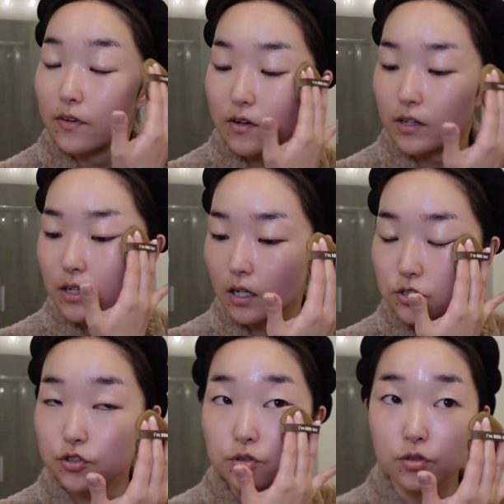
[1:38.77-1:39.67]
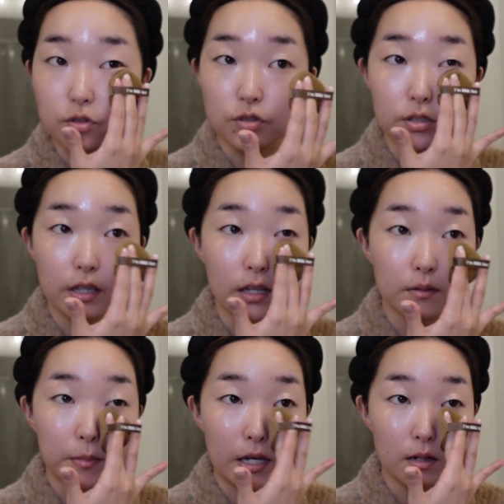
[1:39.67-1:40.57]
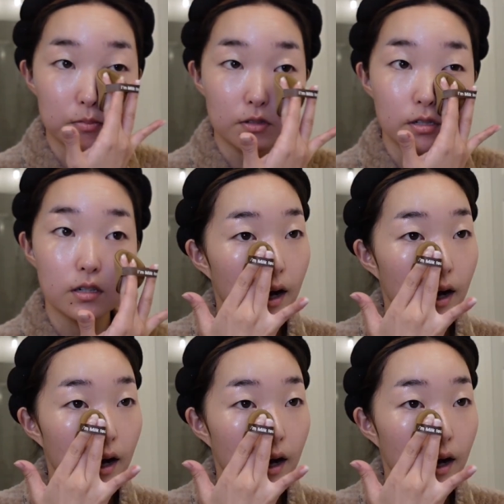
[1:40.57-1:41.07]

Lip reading: very natural looking makeup look.